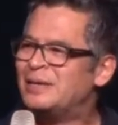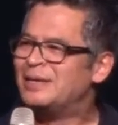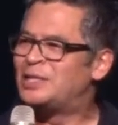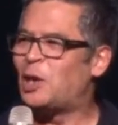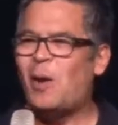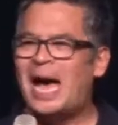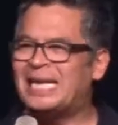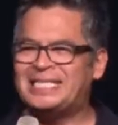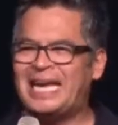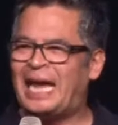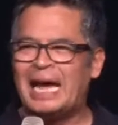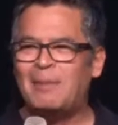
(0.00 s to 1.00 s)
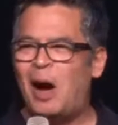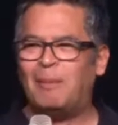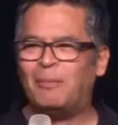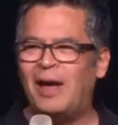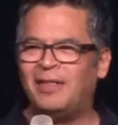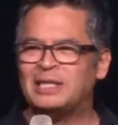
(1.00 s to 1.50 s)
So I say, come on,
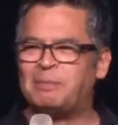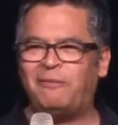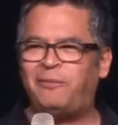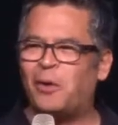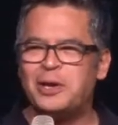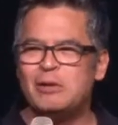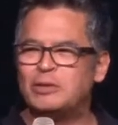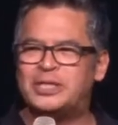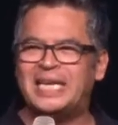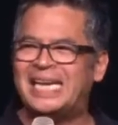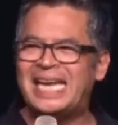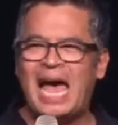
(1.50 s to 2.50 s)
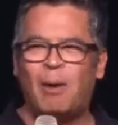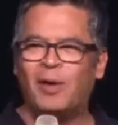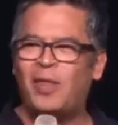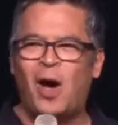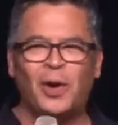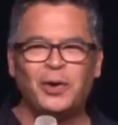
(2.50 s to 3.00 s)
brothers, before you sit down with
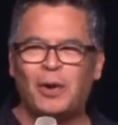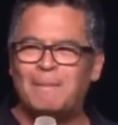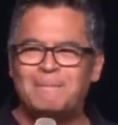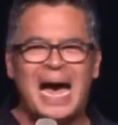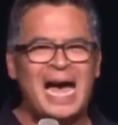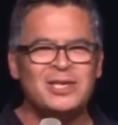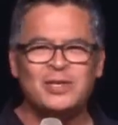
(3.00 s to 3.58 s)
all your might,